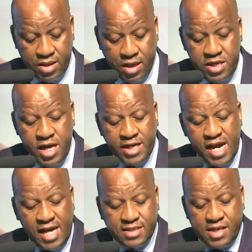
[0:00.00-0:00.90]
In
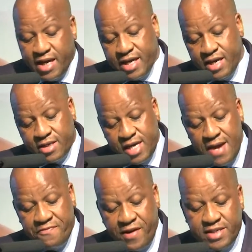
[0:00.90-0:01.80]
areas lacking
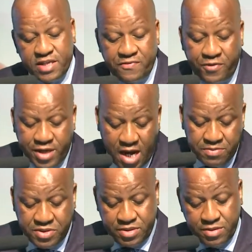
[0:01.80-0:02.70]
crime-fighting
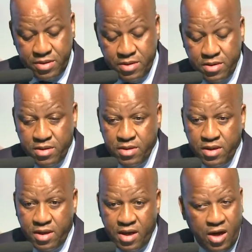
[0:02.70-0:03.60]
forums,
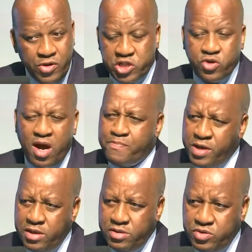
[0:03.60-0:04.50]
I wish to
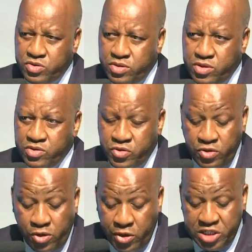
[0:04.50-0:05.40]
appeal to
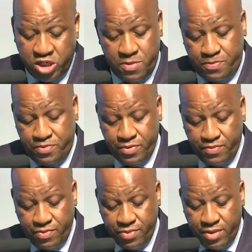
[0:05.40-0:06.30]
Your Worship
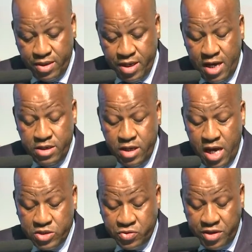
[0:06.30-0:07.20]

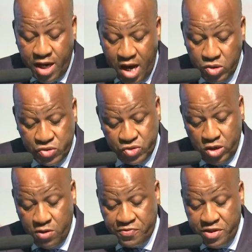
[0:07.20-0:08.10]
and to the House
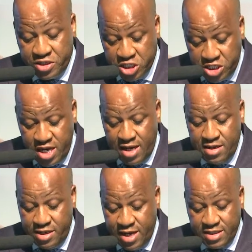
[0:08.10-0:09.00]
of the traditional
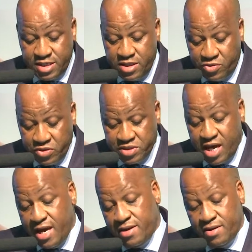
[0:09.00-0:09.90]
leaders and the
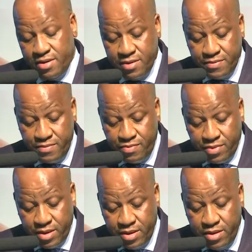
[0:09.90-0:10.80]
consign
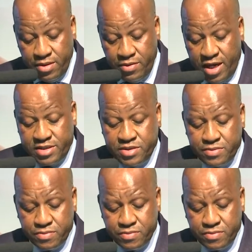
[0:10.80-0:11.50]
that